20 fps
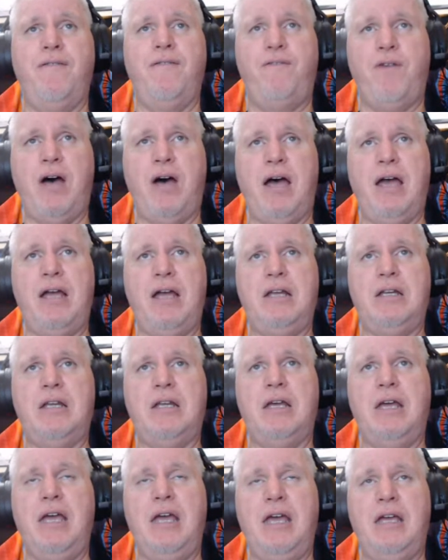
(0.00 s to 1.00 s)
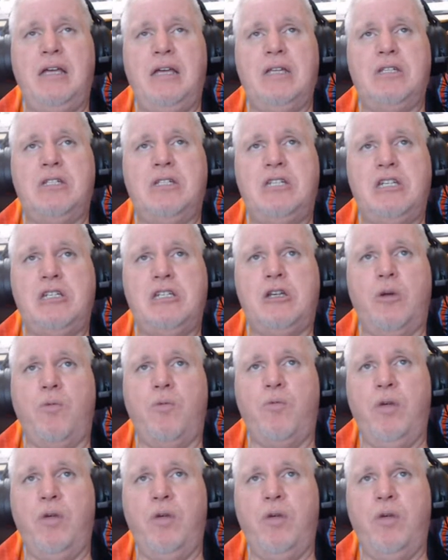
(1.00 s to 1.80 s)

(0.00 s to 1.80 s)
find a consistent